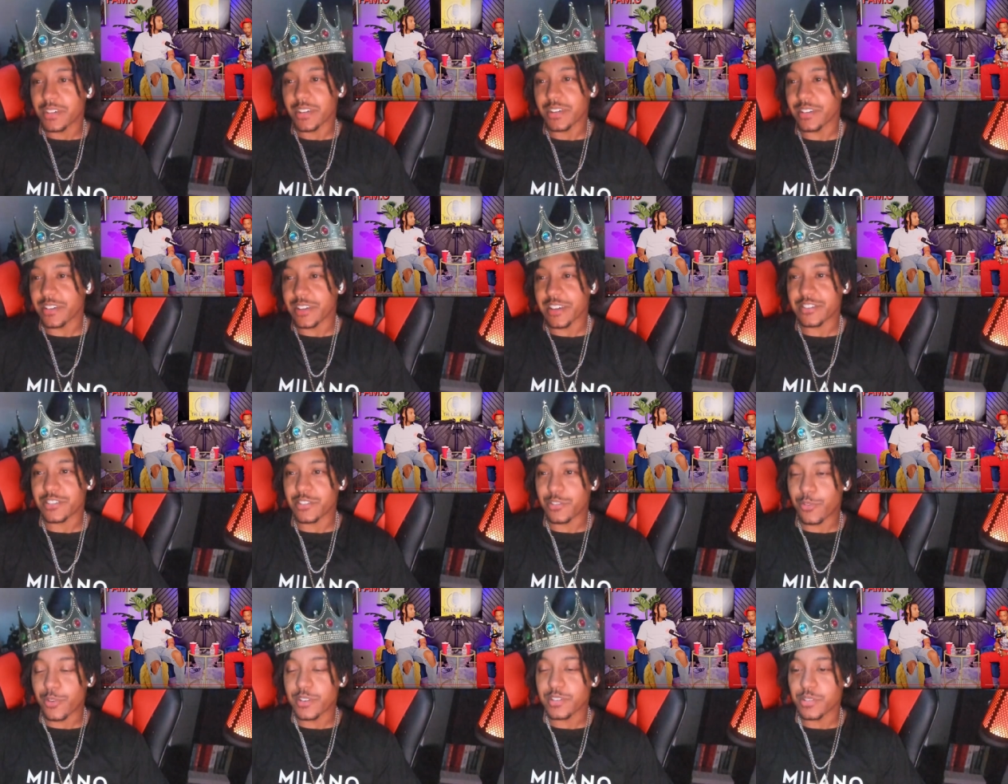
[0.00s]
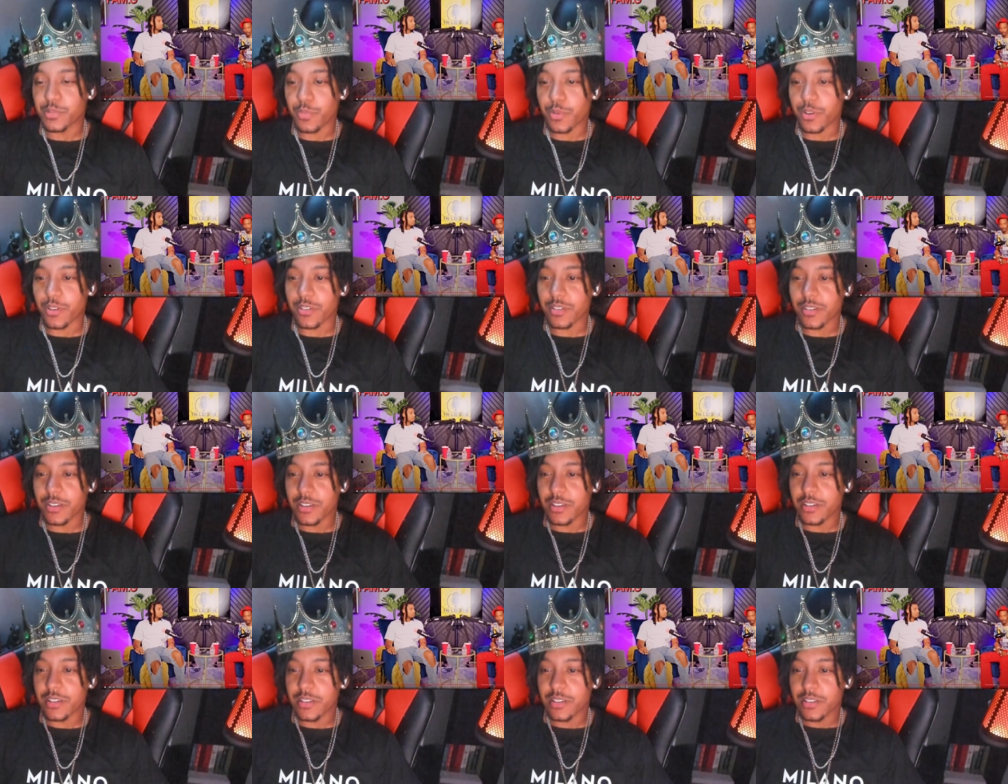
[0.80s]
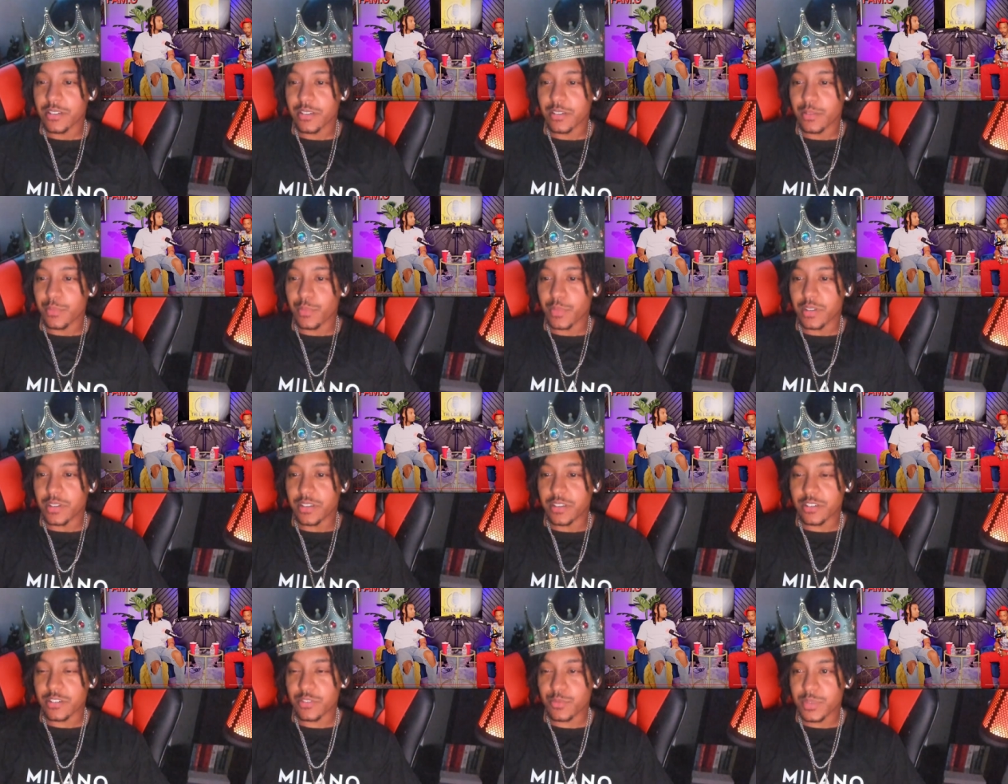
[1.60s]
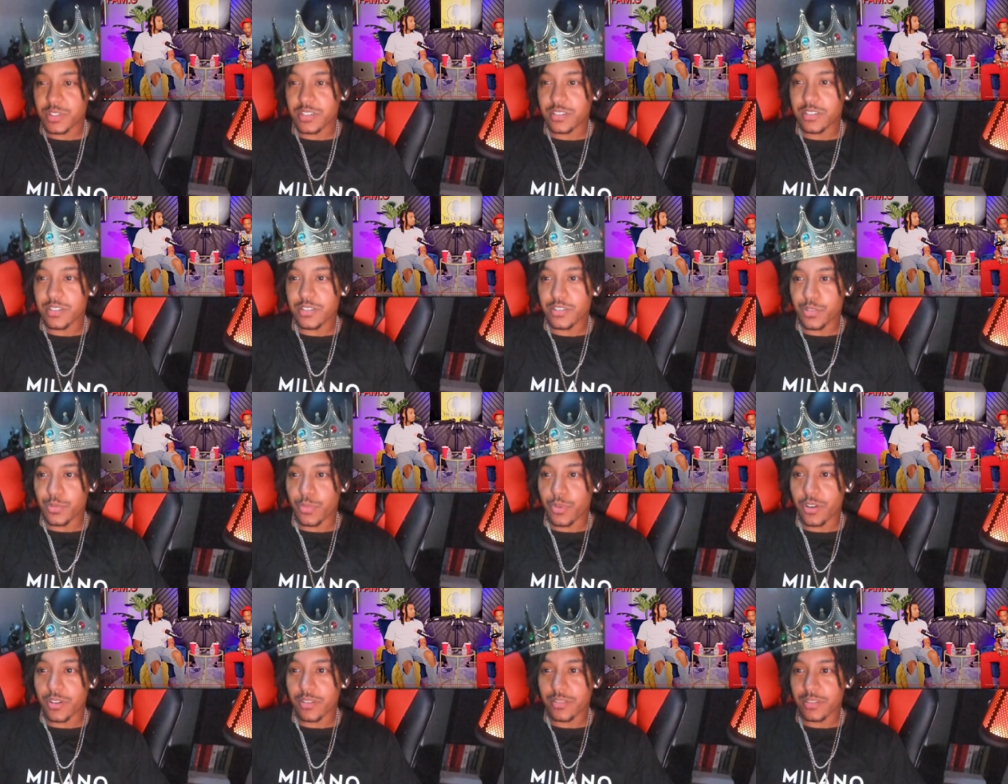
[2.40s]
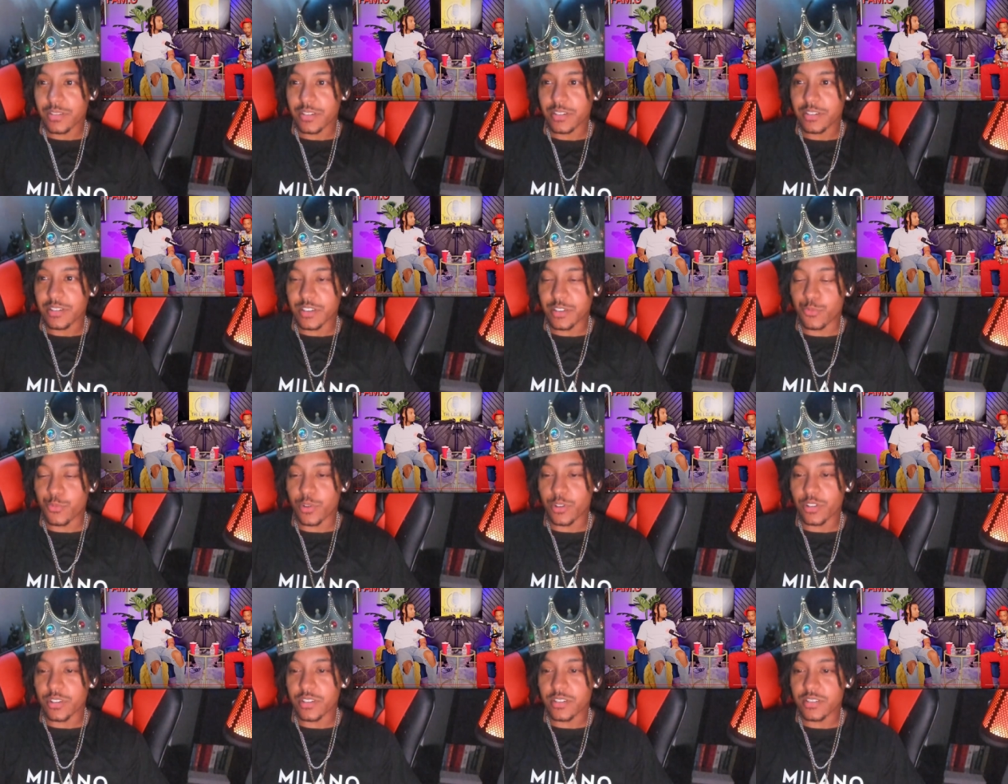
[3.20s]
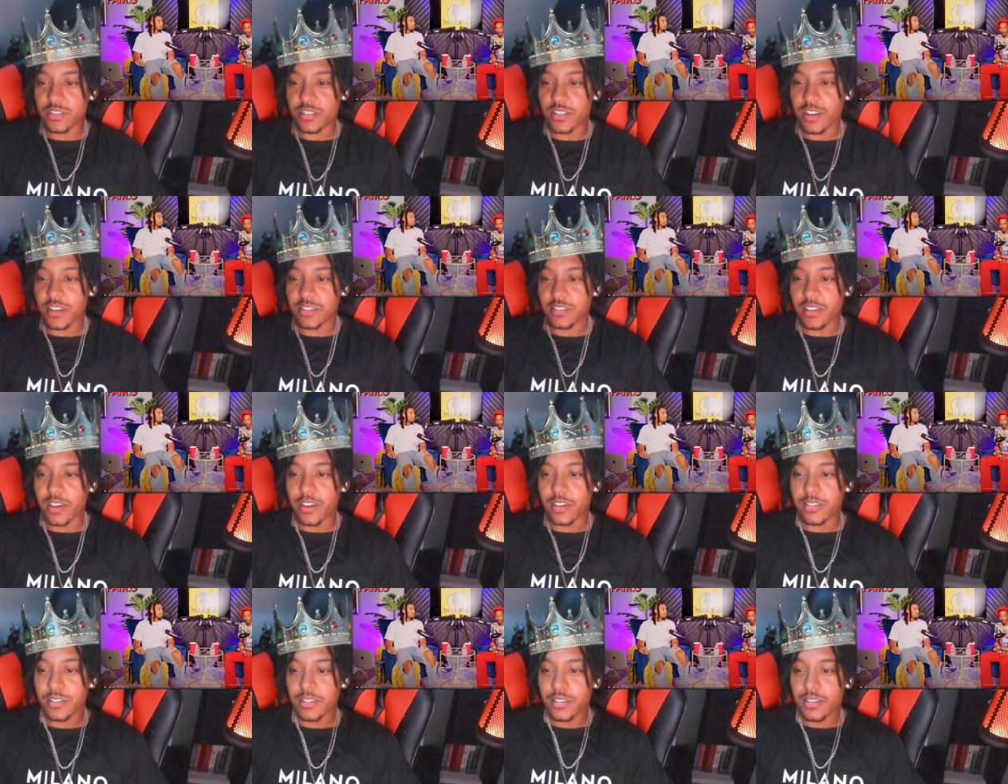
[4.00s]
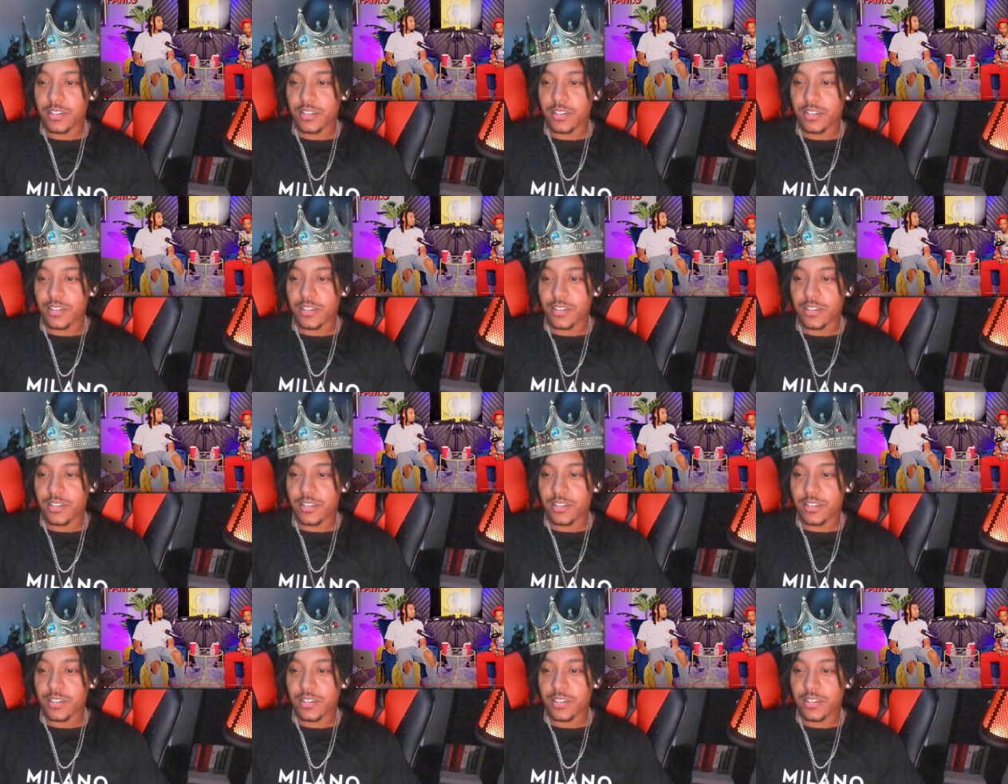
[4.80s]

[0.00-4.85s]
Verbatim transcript: That's the crazy part. But niggas be stingy, bruh. It really is like that.